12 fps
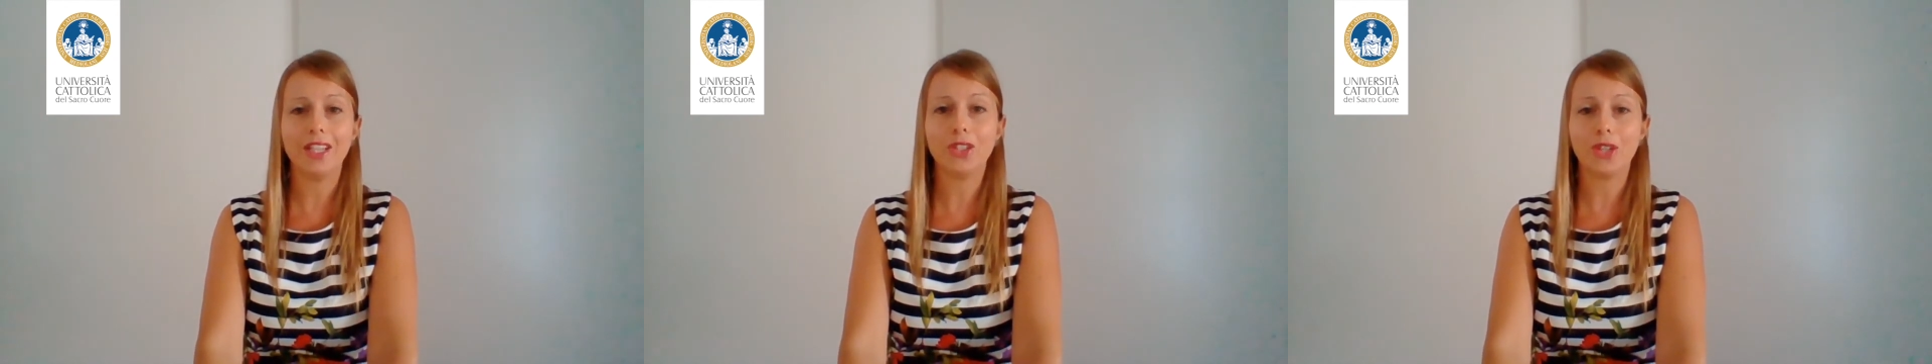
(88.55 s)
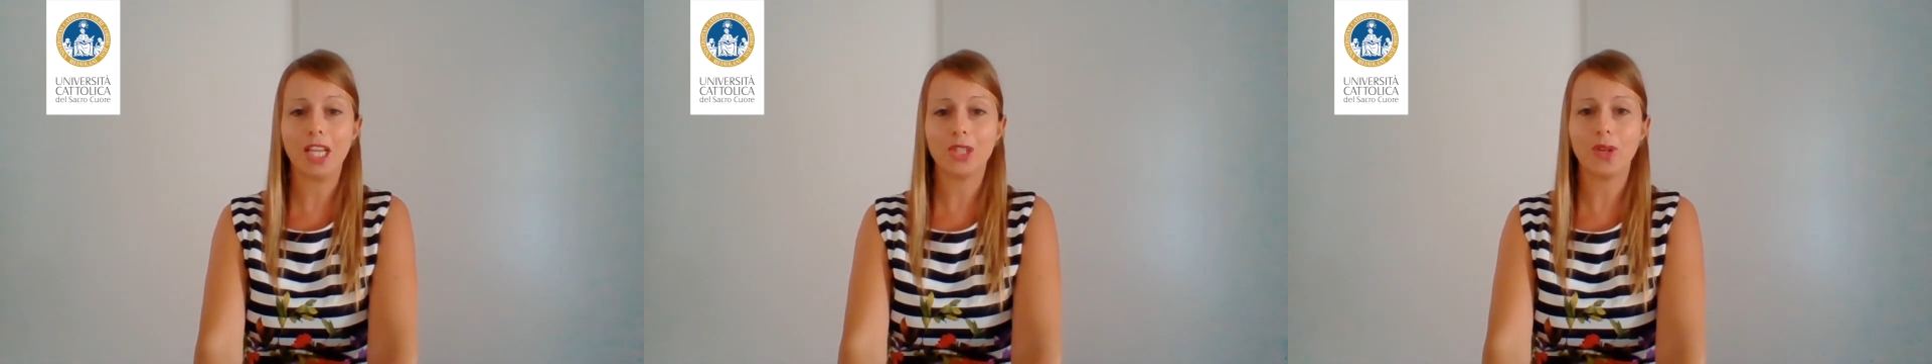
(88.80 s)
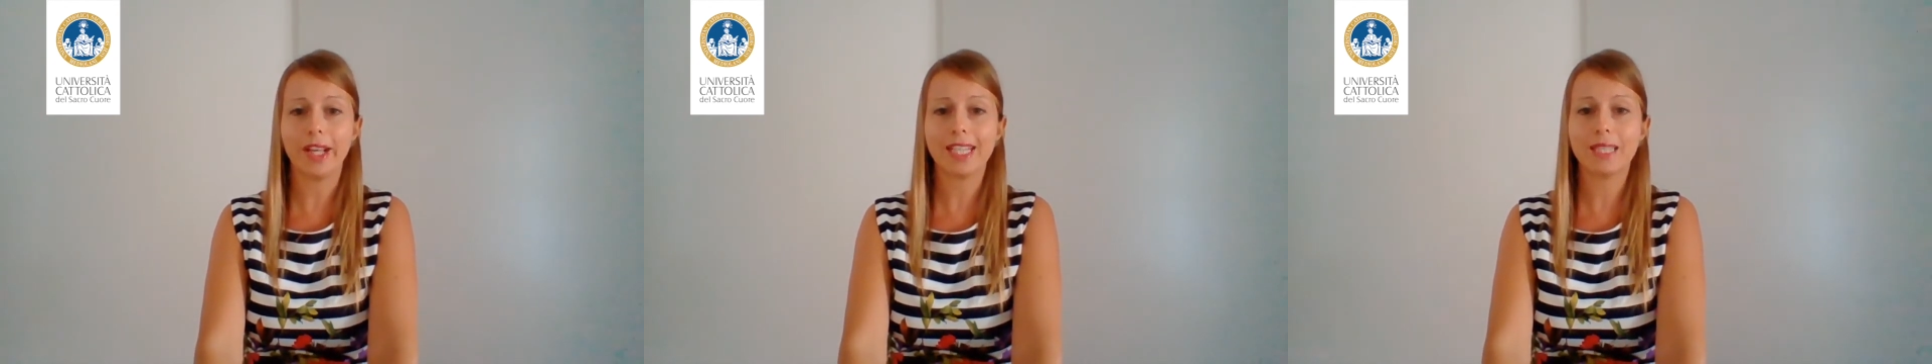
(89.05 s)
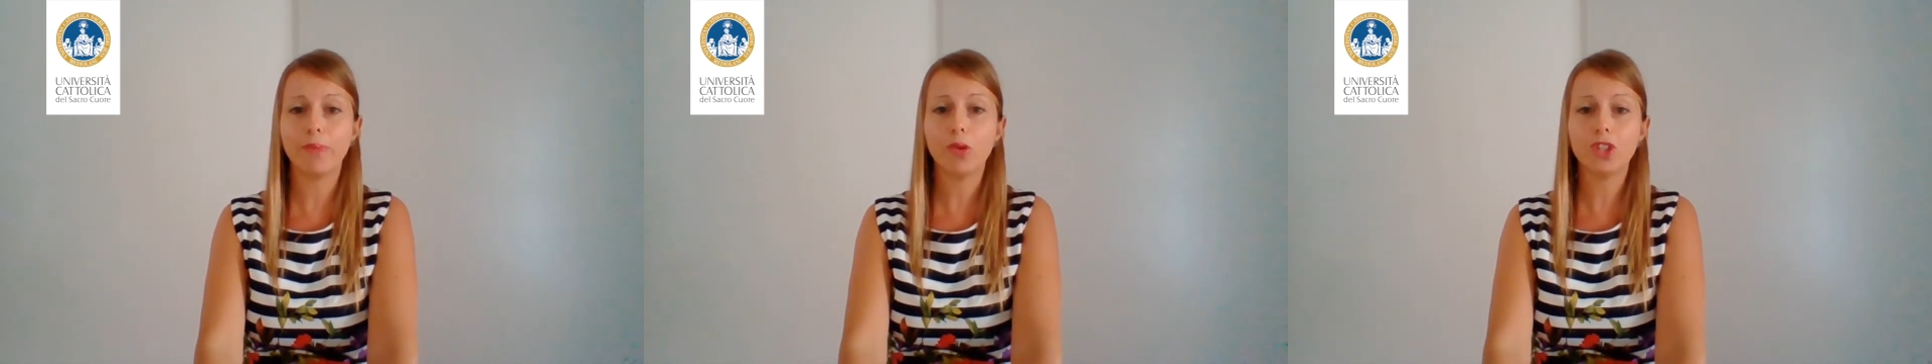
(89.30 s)
international
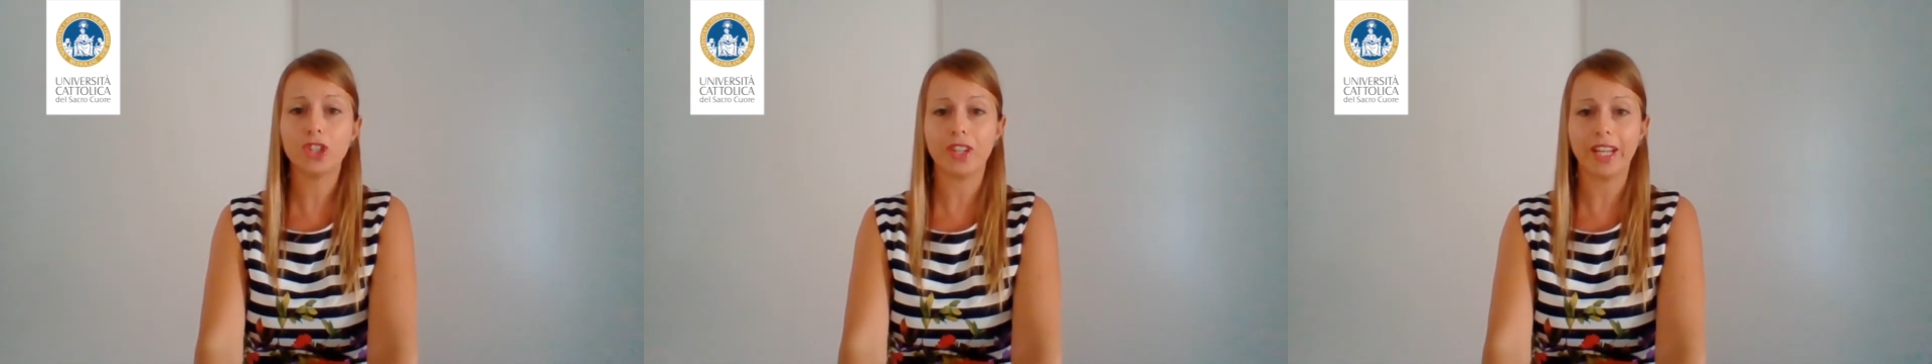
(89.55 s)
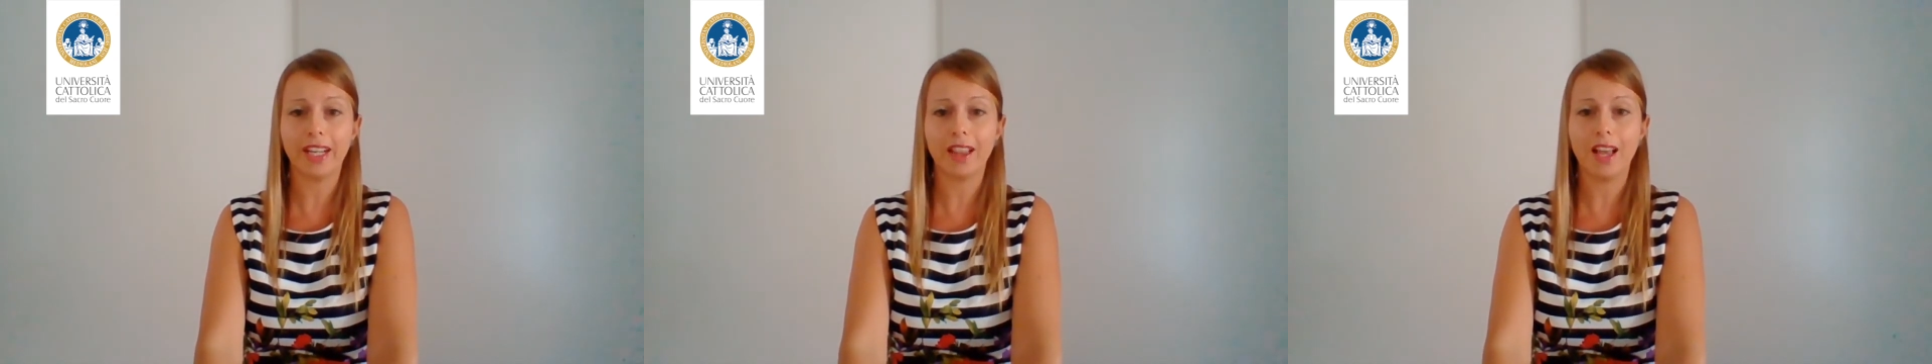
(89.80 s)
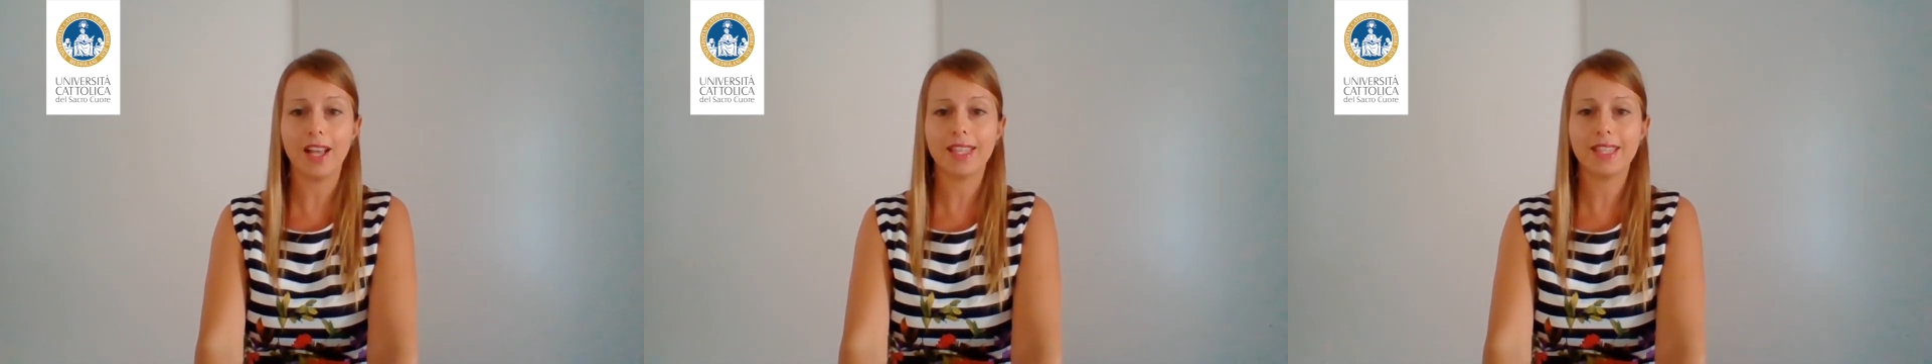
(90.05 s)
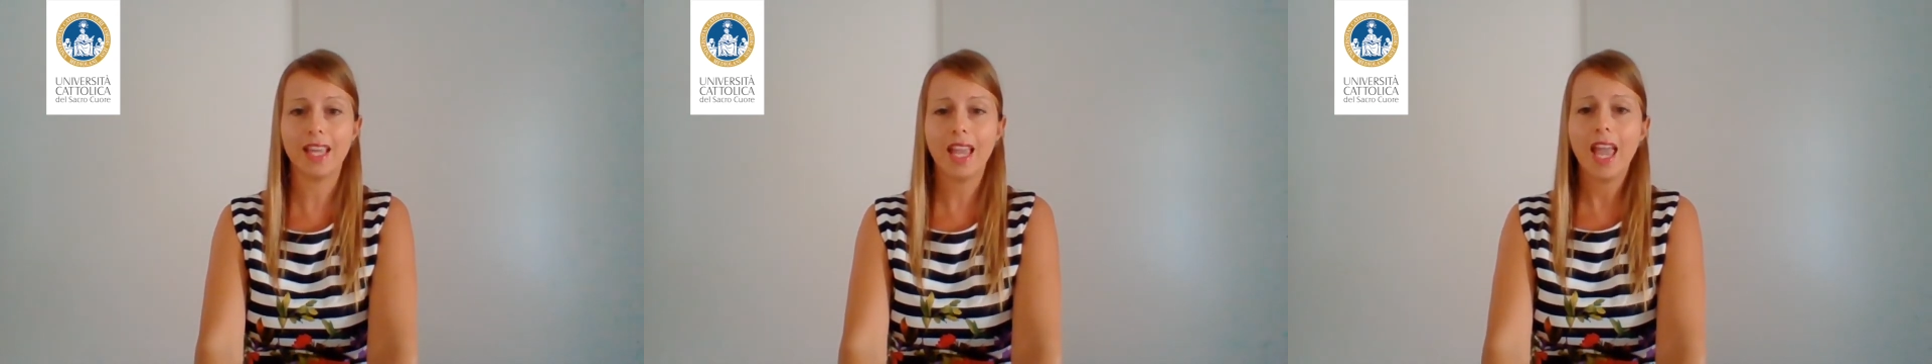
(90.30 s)
exposure in
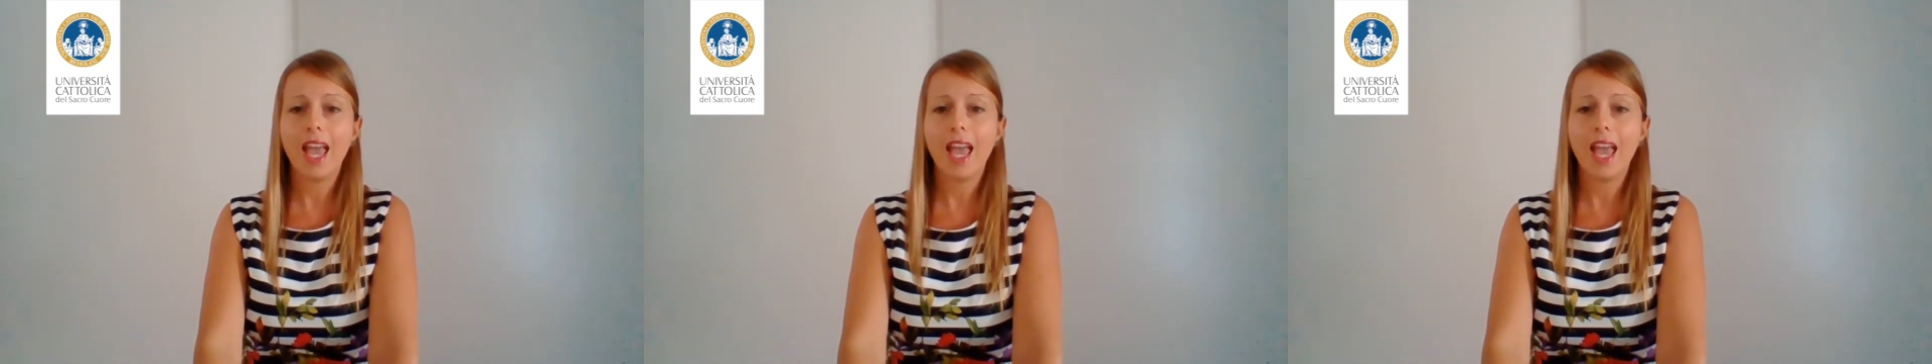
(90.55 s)
class,